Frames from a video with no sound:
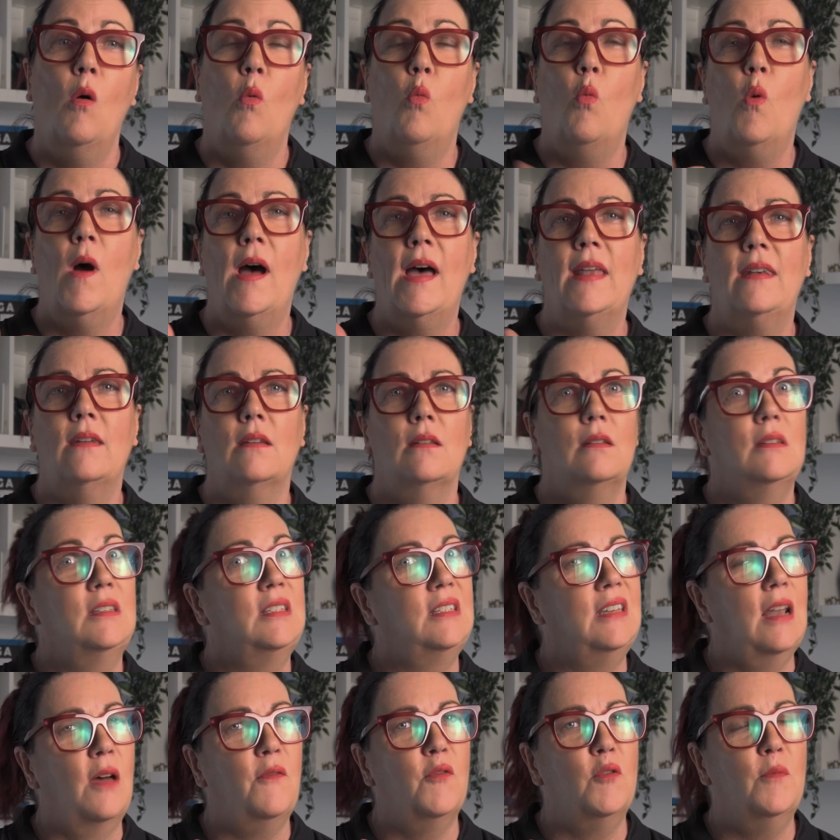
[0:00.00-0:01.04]
1.
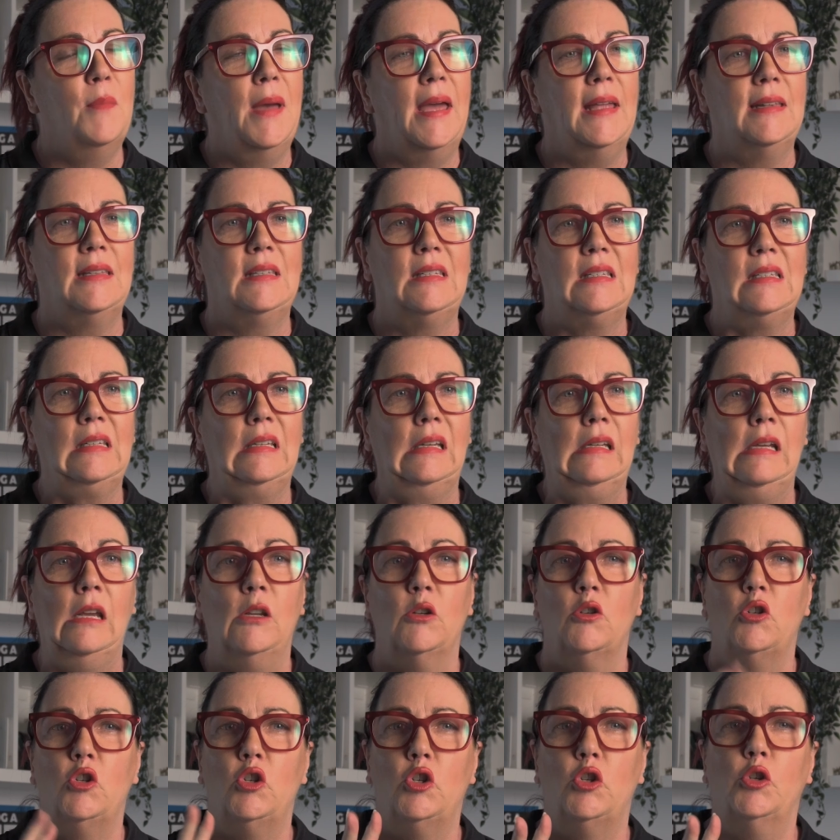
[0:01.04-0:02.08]
Snuffle mats.
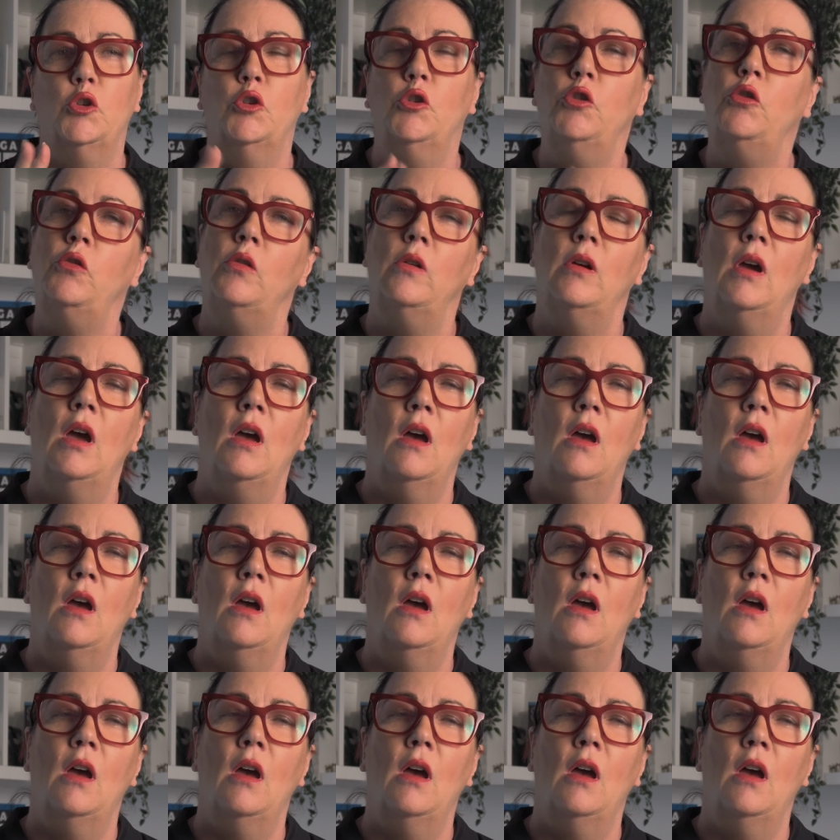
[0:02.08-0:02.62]
2.